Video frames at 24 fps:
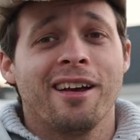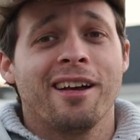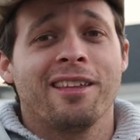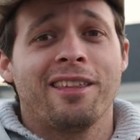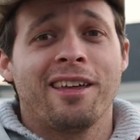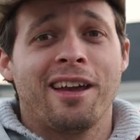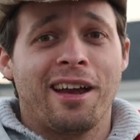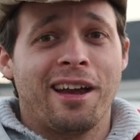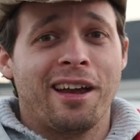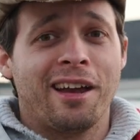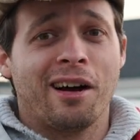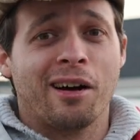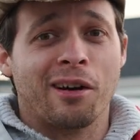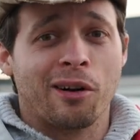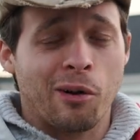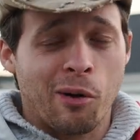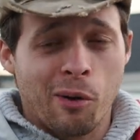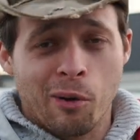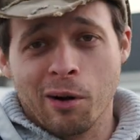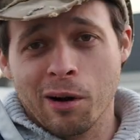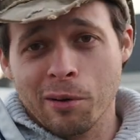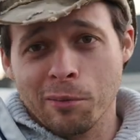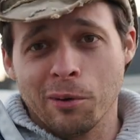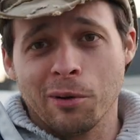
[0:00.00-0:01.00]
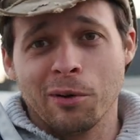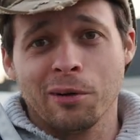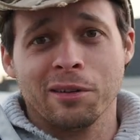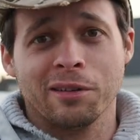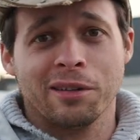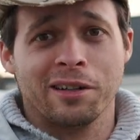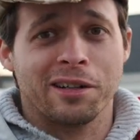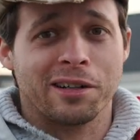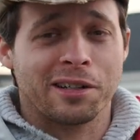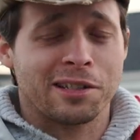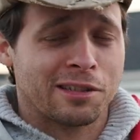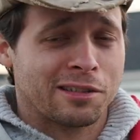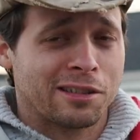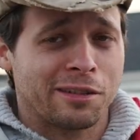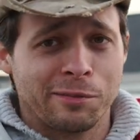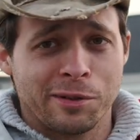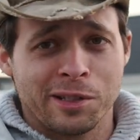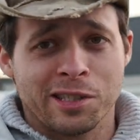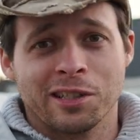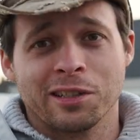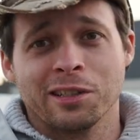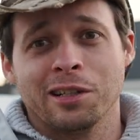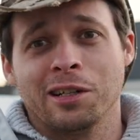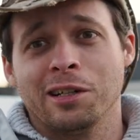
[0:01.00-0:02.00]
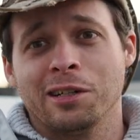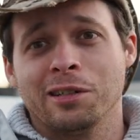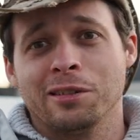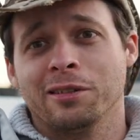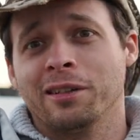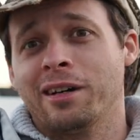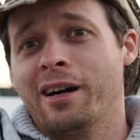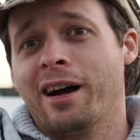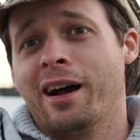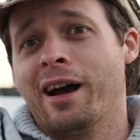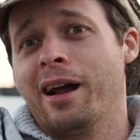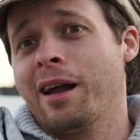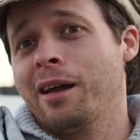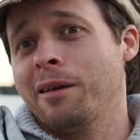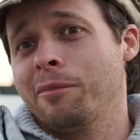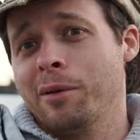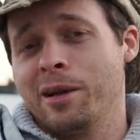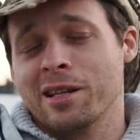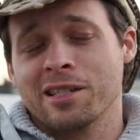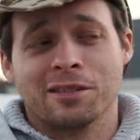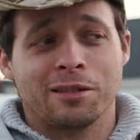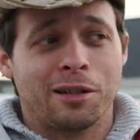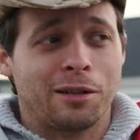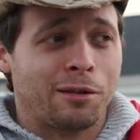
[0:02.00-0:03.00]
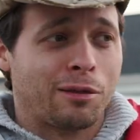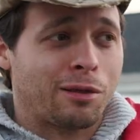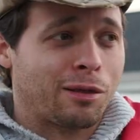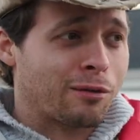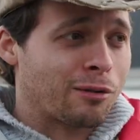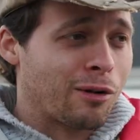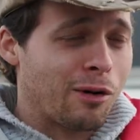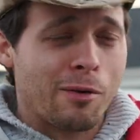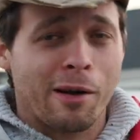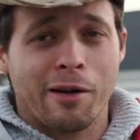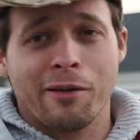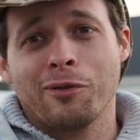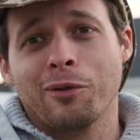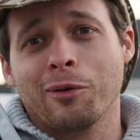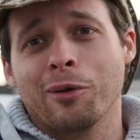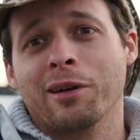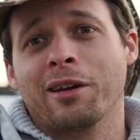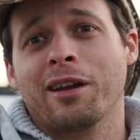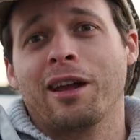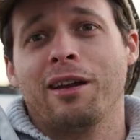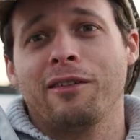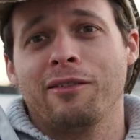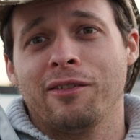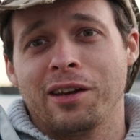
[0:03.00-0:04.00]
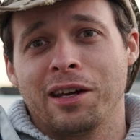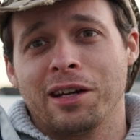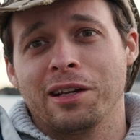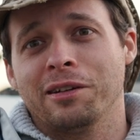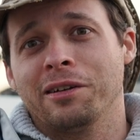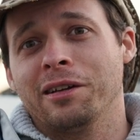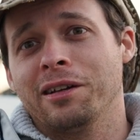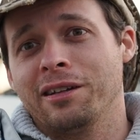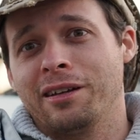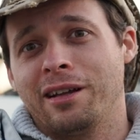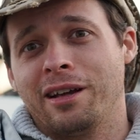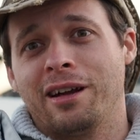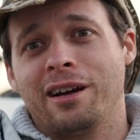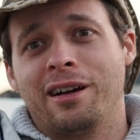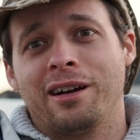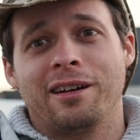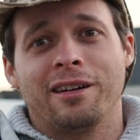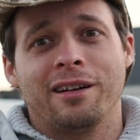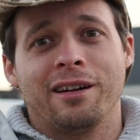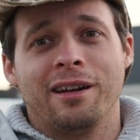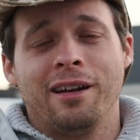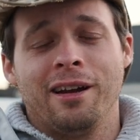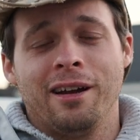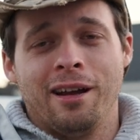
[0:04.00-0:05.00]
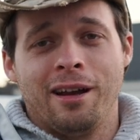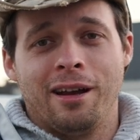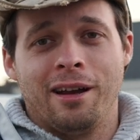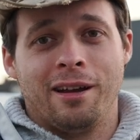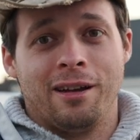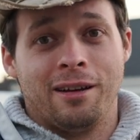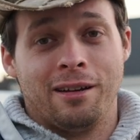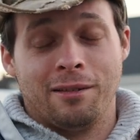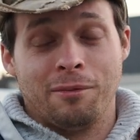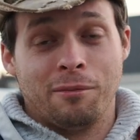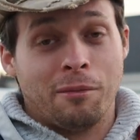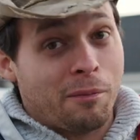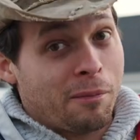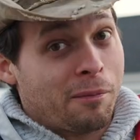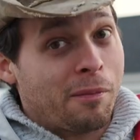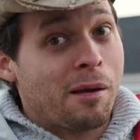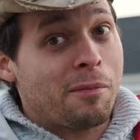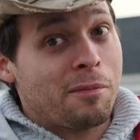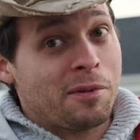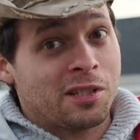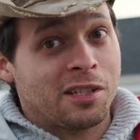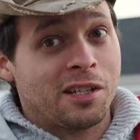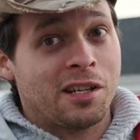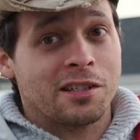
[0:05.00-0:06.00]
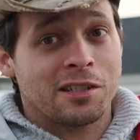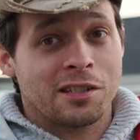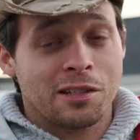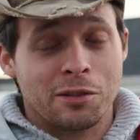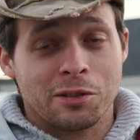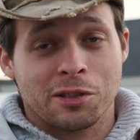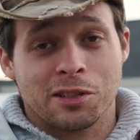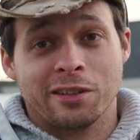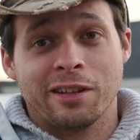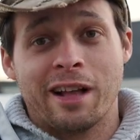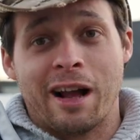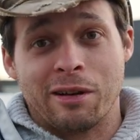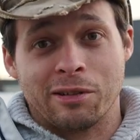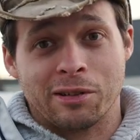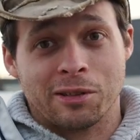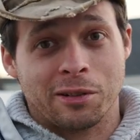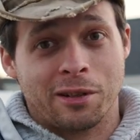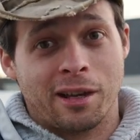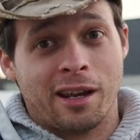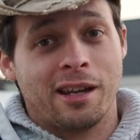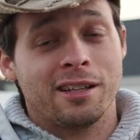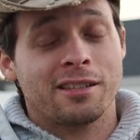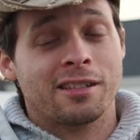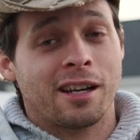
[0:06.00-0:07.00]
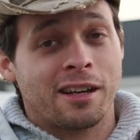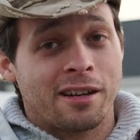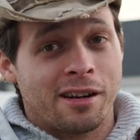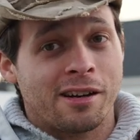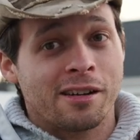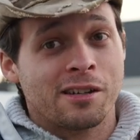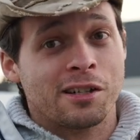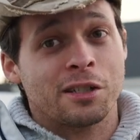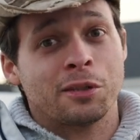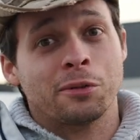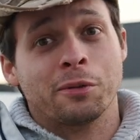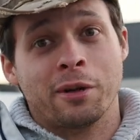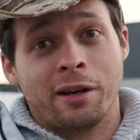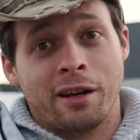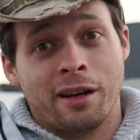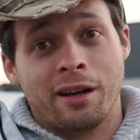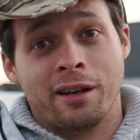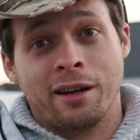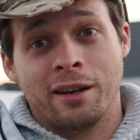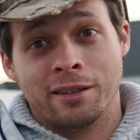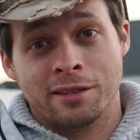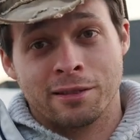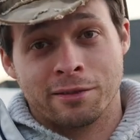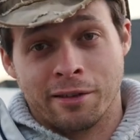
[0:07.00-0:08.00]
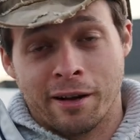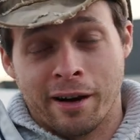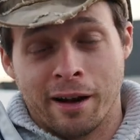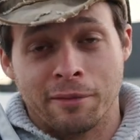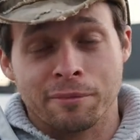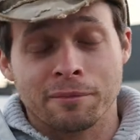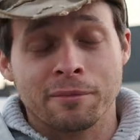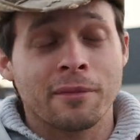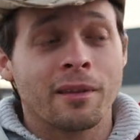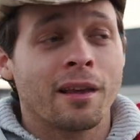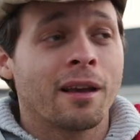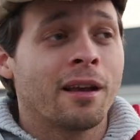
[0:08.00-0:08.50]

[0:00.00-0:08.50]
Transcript: They are horrible, they're extremely slow. I basically throw my 4K video in there and my machine's no slouch, okay? It's got 128 gigs of RAM.